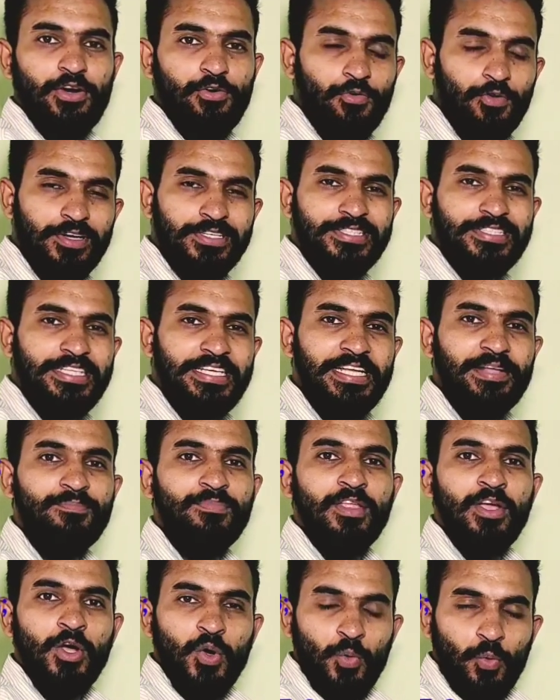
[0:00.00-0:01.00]
the first thing
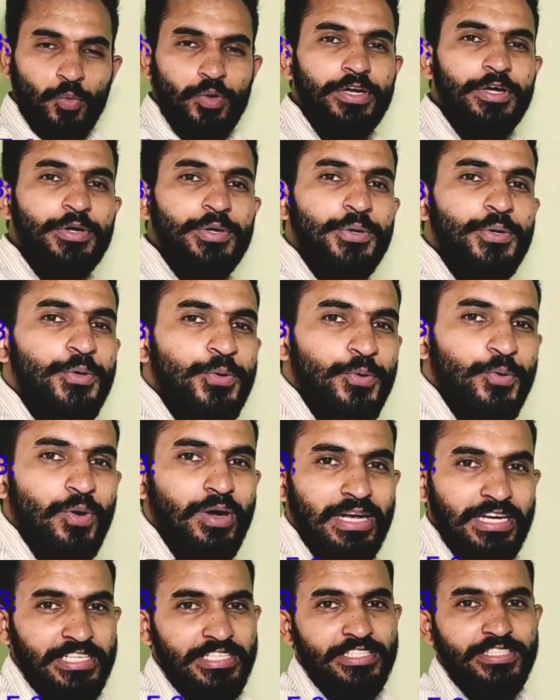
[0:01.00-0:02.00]
we need to
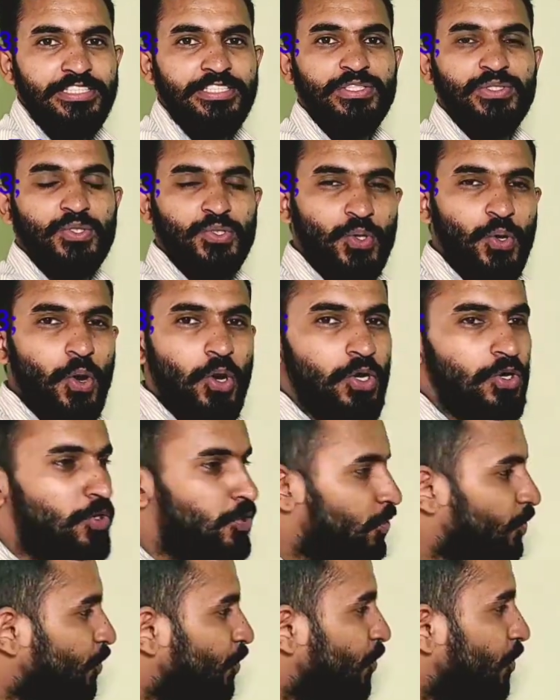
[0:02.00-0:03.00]
do is to call
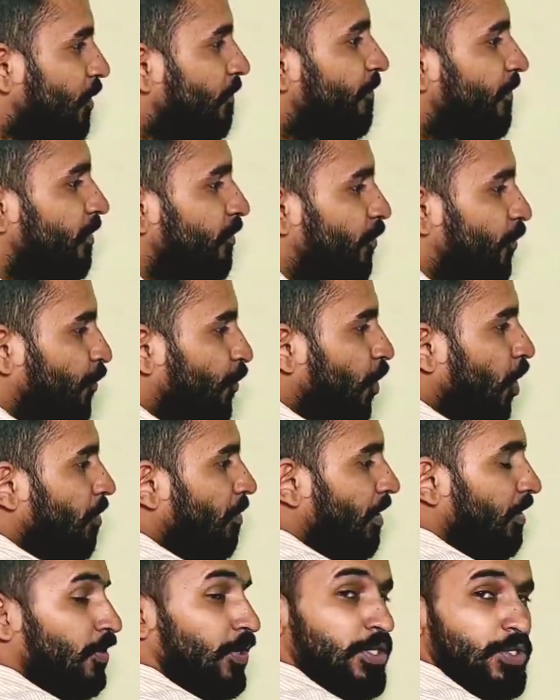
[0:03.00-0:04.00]
our tool
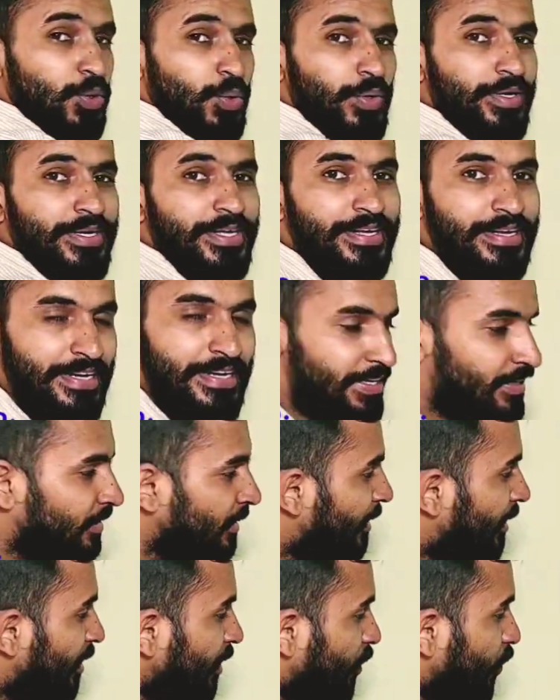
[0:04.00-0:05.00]
from our tool
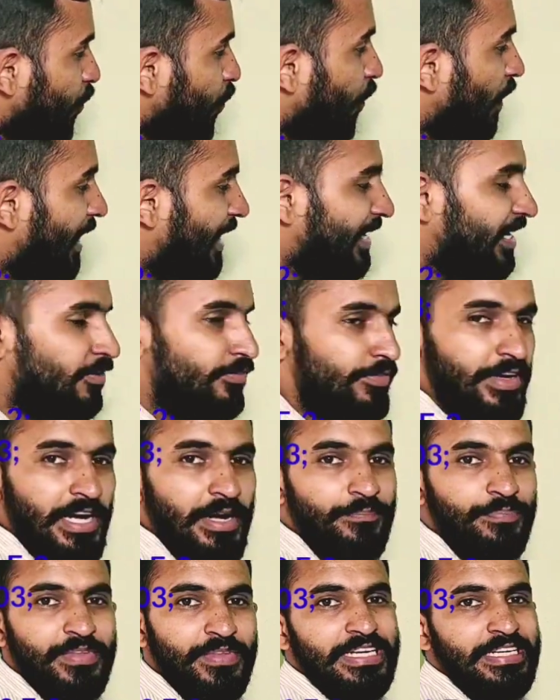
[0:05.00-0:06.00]
turret to
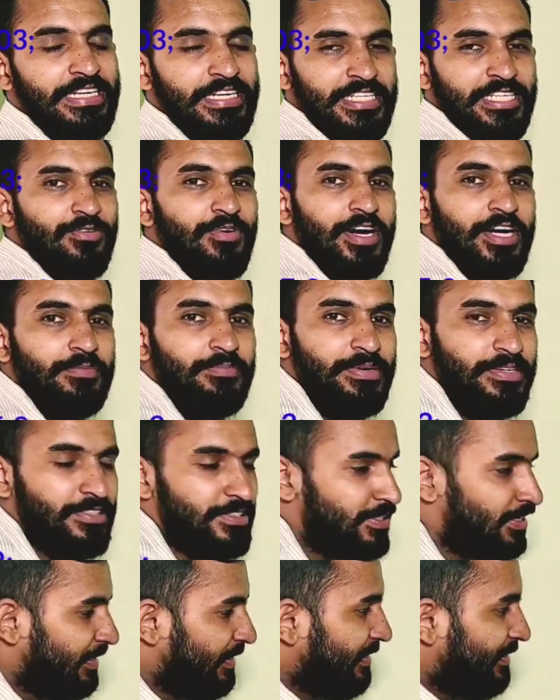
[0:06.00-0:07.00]
anywhere near the
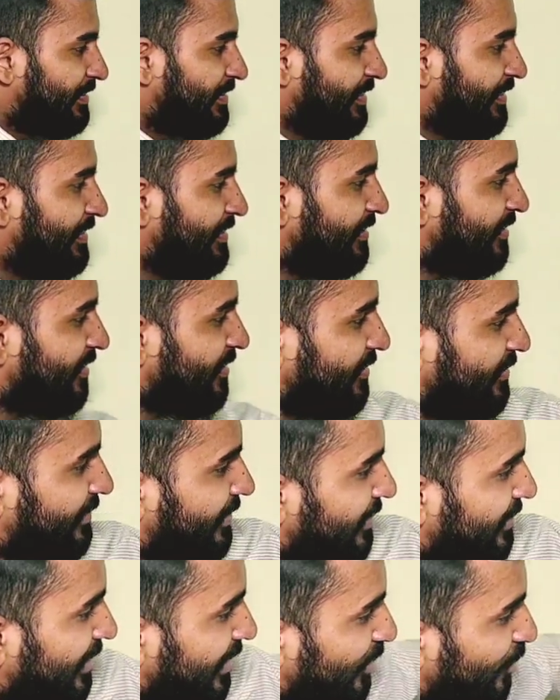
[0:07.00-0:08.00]
workpiece. Since
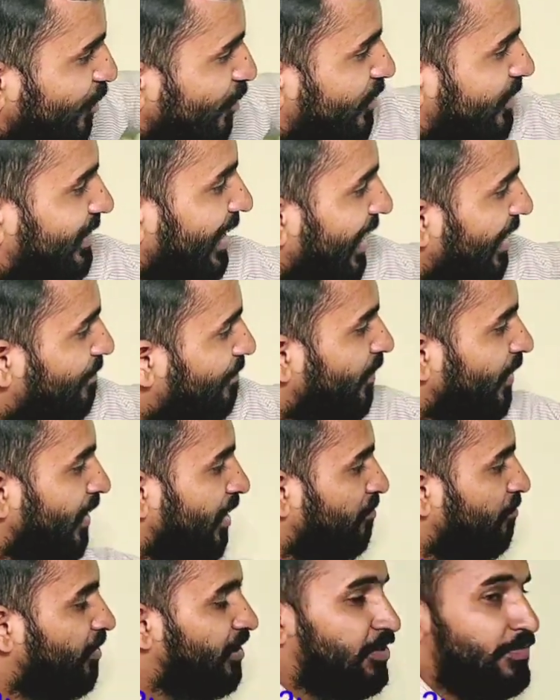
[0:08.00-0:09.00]
there is a huge gap
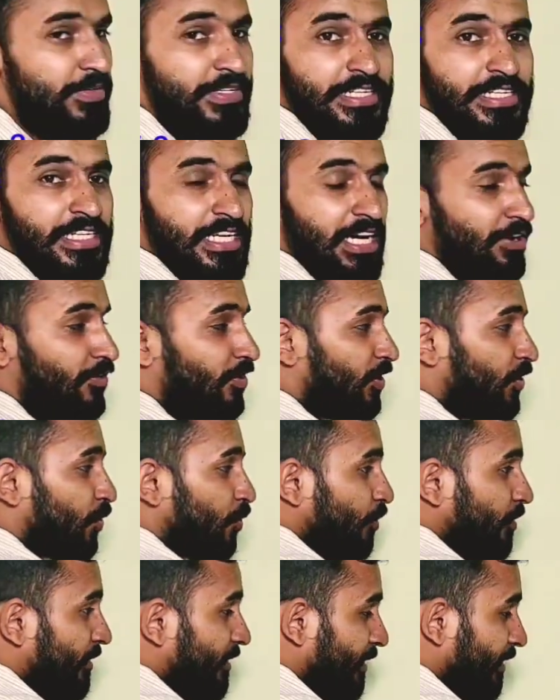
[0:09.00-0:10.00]
between our
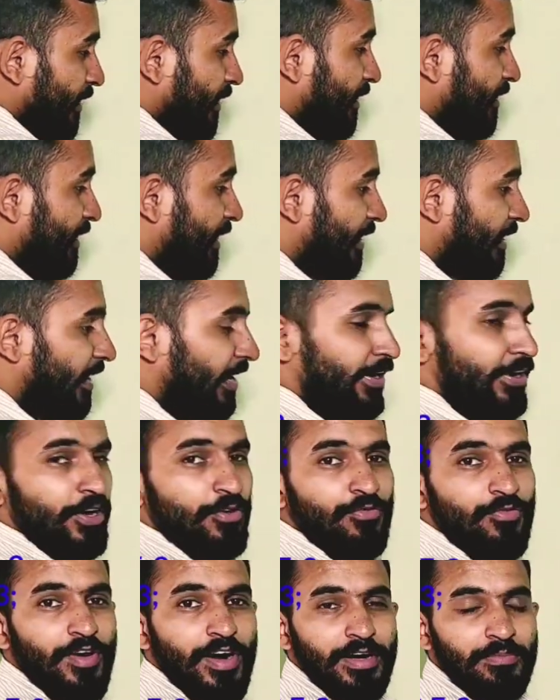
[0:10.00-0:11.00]
tool turret and
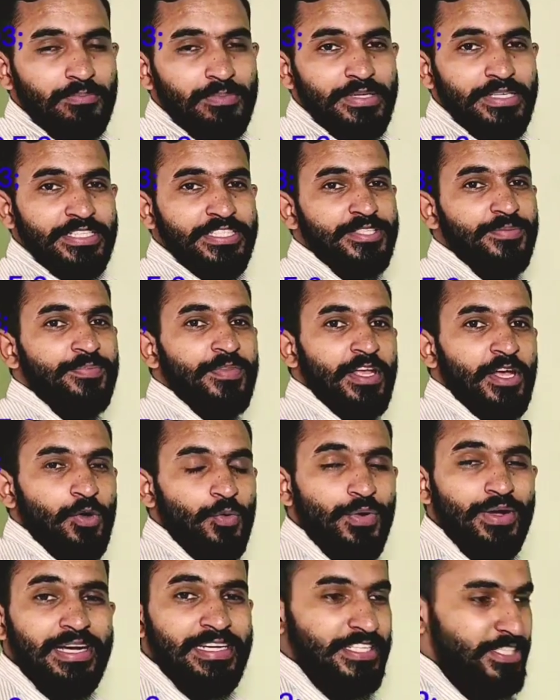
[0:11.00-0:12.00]
our workpiece,
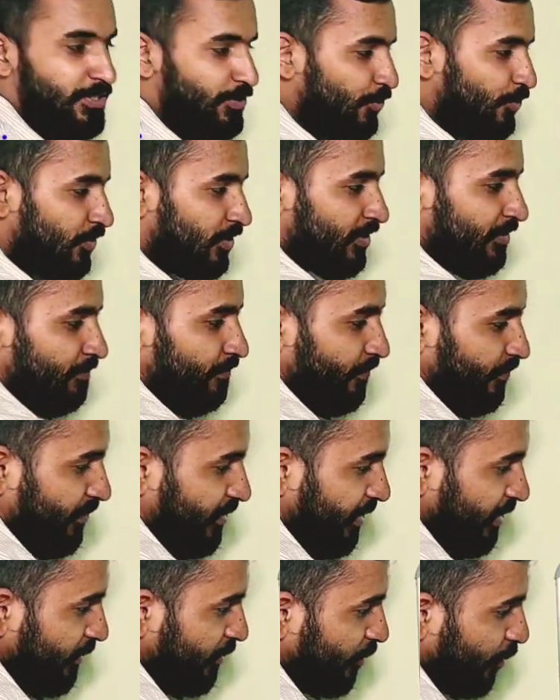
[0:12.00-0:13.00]
we can use
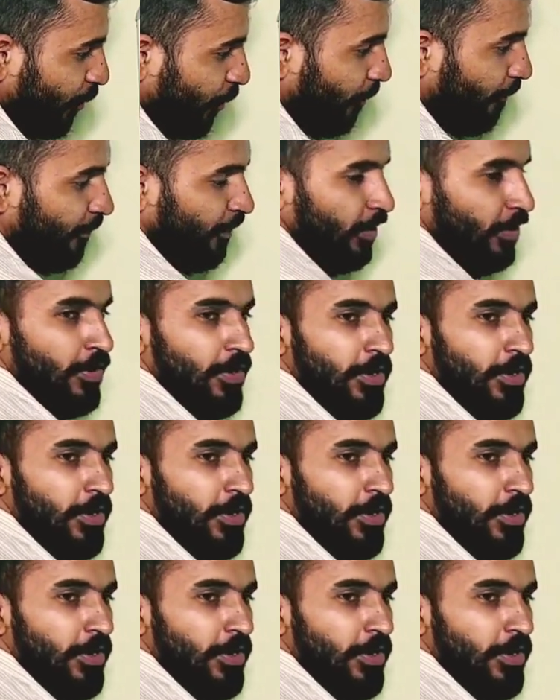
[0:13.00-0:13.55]
G0